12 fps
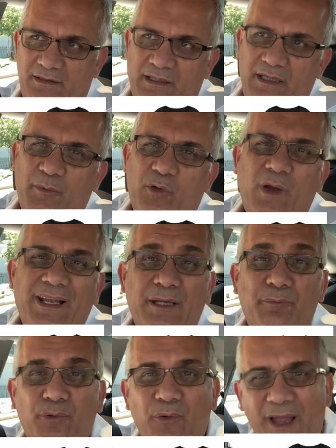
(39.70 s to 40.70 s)

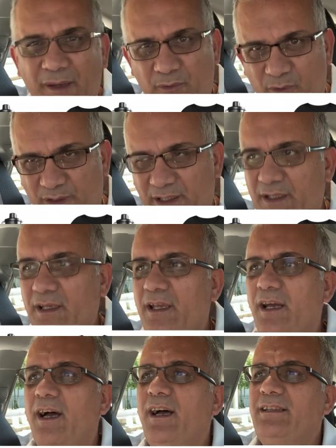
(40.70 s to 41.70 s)
Democratic primary
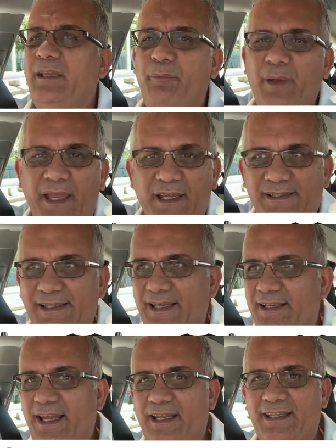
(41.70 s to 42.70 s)
debates
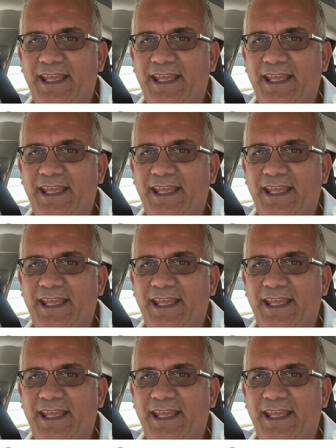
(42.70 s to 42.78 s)
and